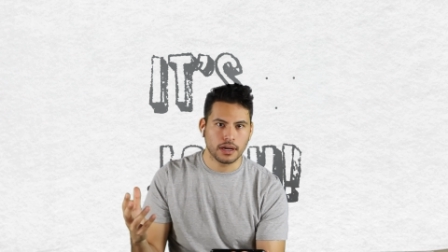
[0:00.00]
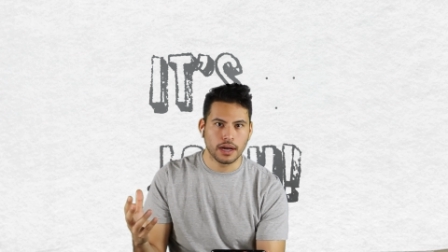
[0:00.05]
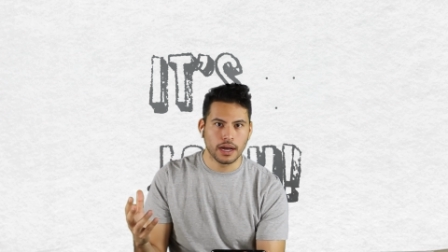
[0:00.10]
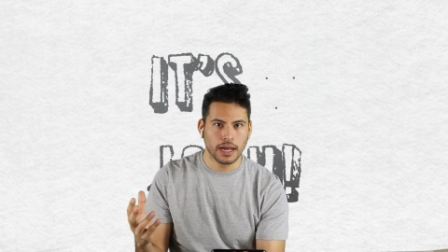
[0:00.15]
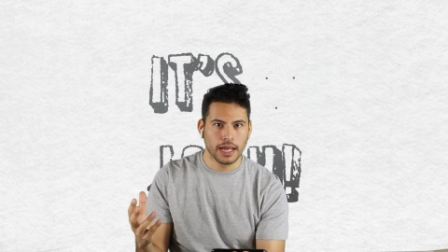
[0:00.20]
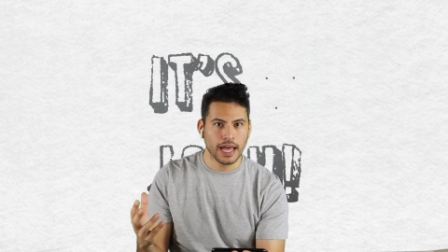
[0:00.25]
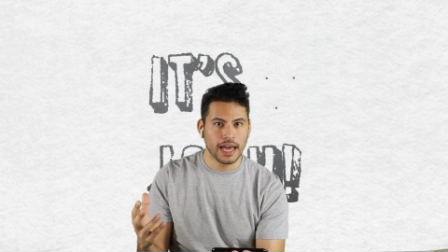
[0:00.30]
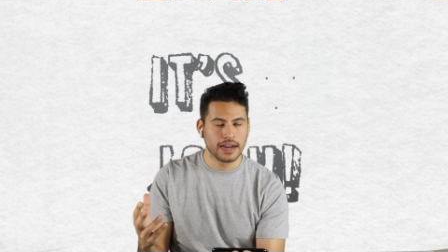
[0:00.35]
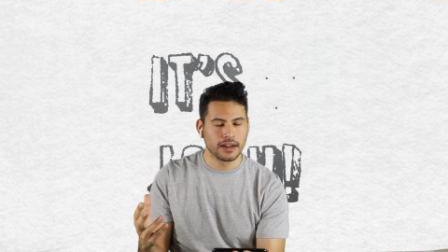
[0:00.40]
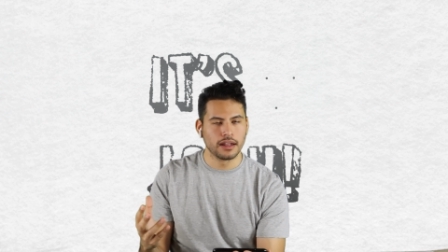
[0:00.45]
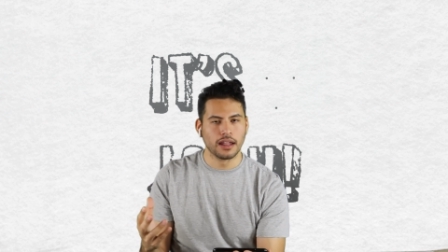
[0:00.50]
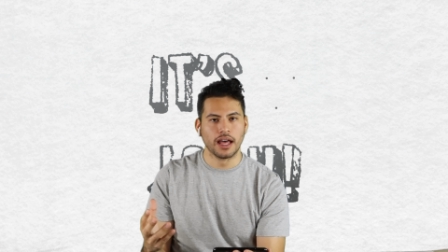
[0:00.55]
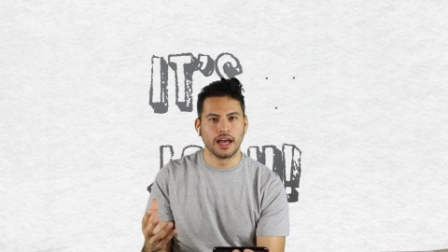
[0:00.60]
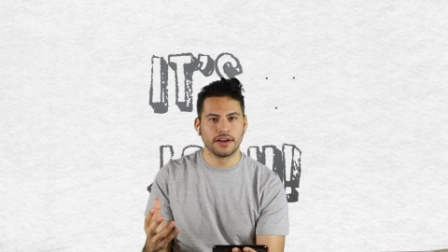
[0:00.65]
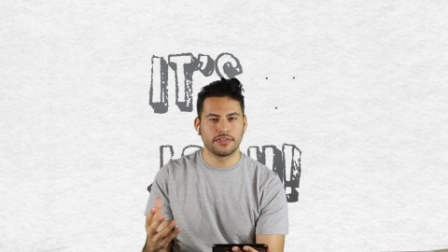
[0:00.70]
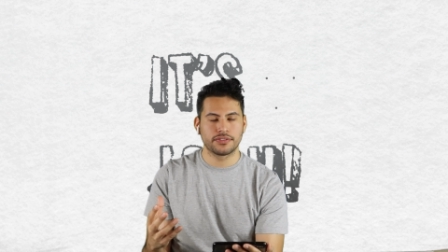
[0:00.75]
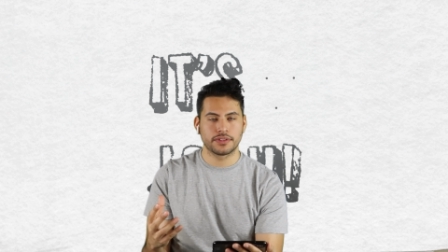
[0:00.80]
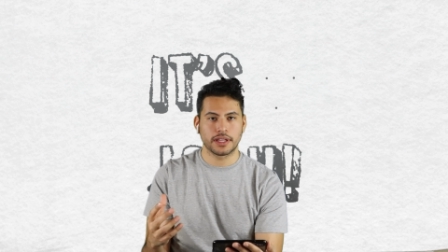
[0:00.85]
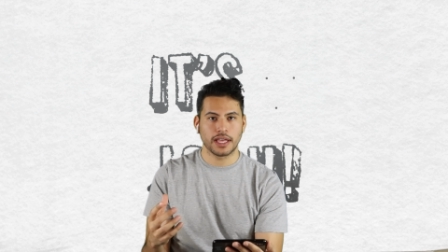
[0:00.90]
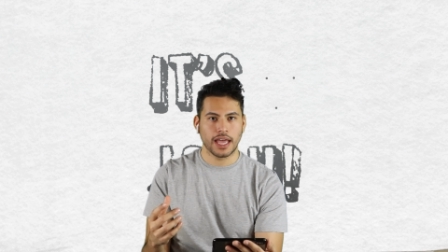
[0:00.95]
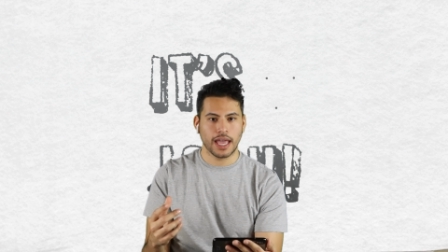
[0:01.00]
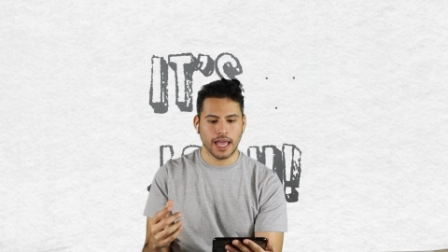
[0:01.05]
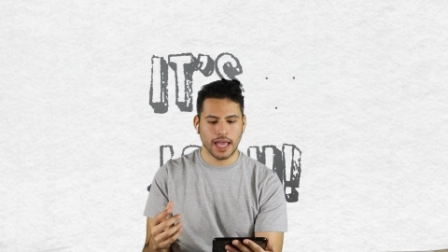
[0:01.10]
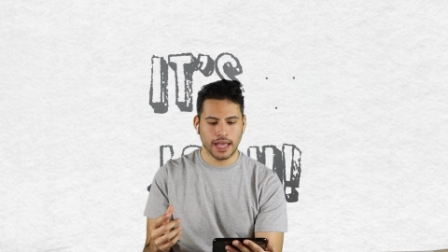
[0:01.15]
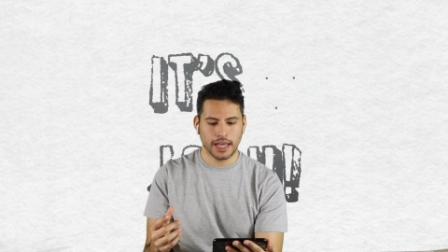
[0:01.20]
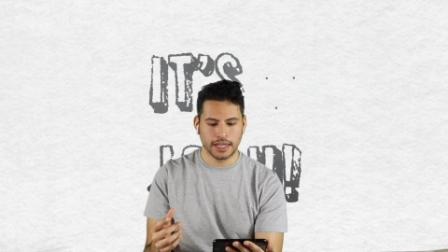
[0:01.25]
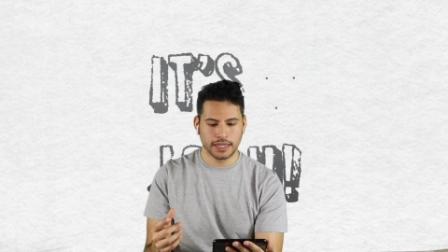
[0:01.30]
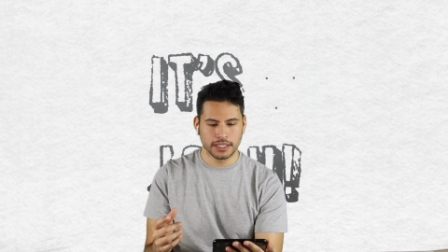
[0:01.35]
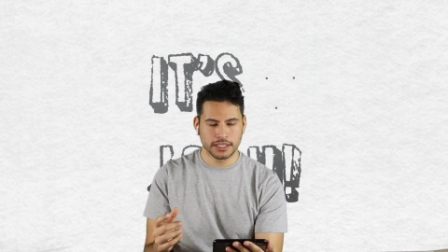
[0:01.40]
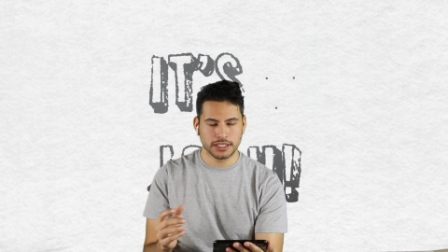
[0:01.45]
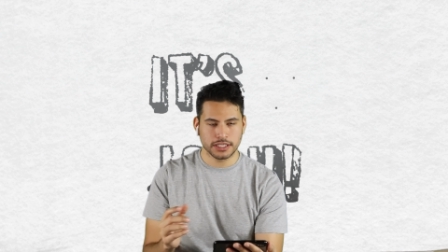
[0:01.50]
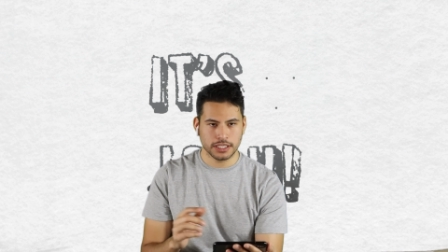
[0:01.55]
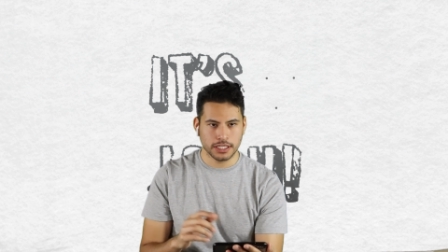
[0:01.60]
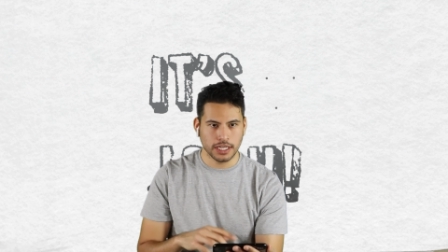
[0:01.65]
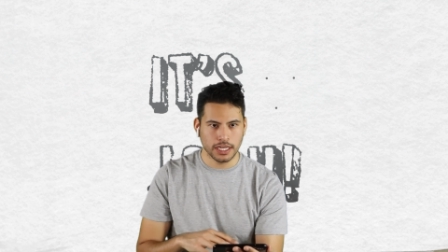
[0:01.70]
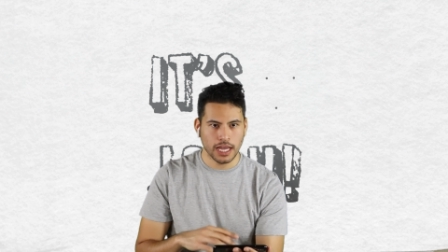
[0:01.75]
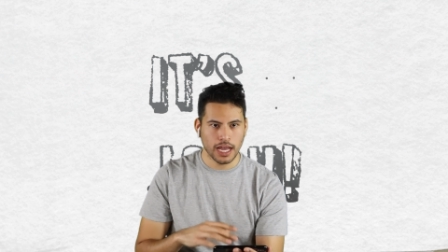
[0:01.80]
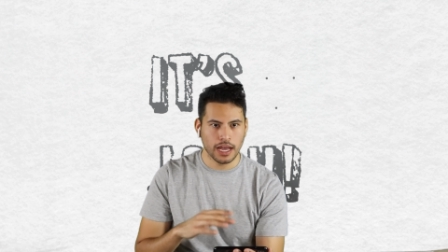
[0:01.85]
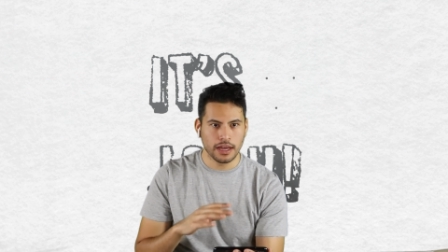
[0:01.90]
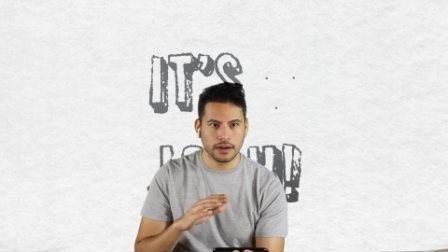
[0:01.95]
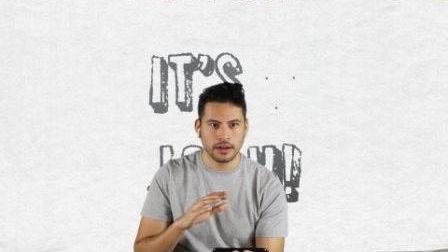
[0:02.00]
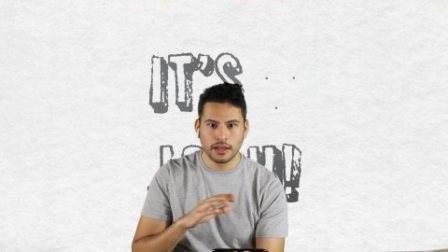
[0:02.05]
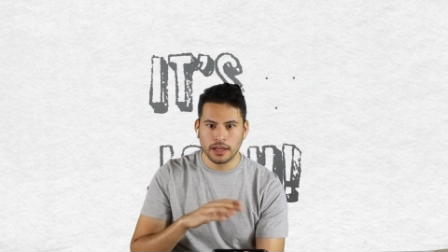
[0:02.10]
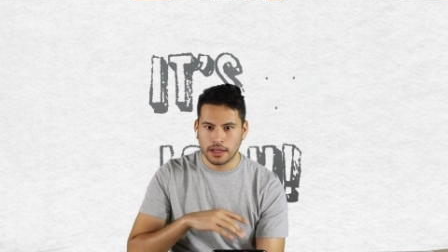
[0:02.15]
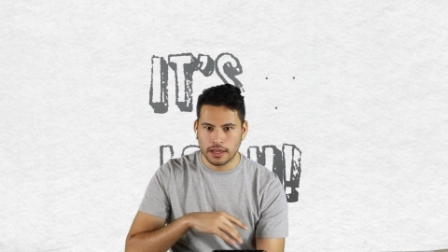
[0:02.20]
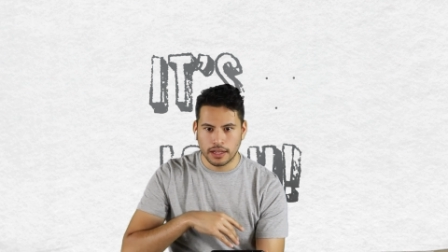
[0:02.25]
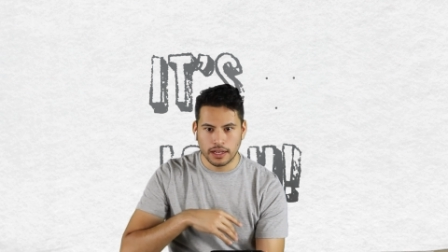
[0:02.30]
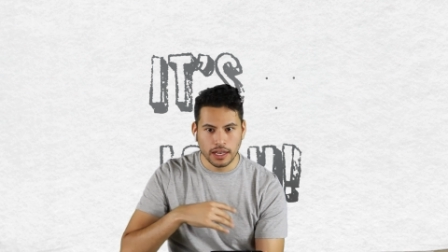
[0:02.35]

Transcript: I had left, and she had